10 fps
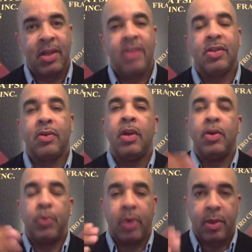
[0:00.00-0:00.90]
So
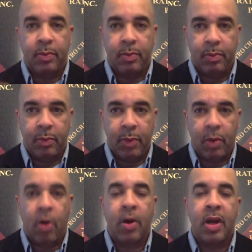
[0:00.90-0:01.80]
you want to
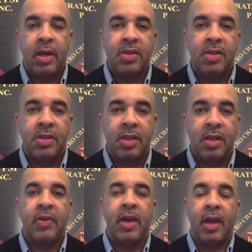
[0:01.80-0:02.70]
organize
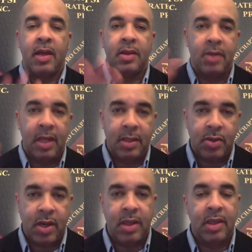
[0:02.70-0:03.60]
yourself and
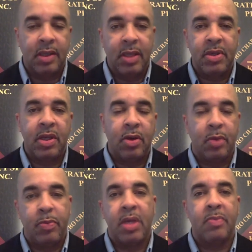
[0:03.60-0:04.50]
try to eliminate or
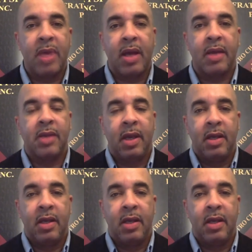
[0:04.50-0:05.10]
minimize